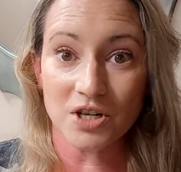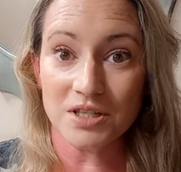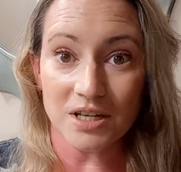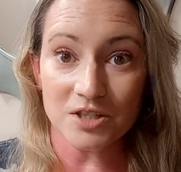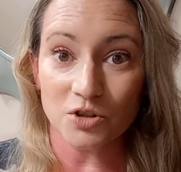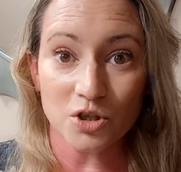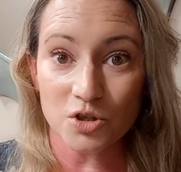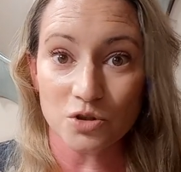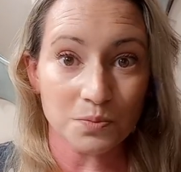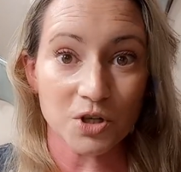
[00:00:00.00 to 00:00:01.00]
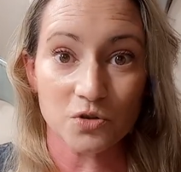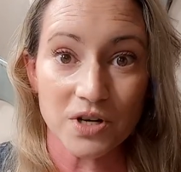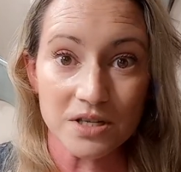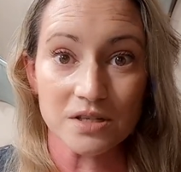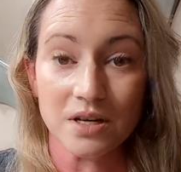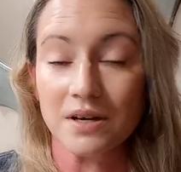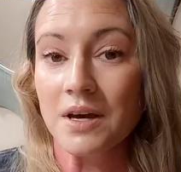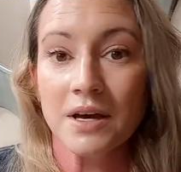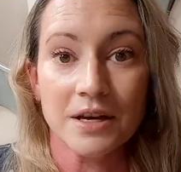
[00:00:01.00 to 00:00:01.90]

It doesn't look super greasy.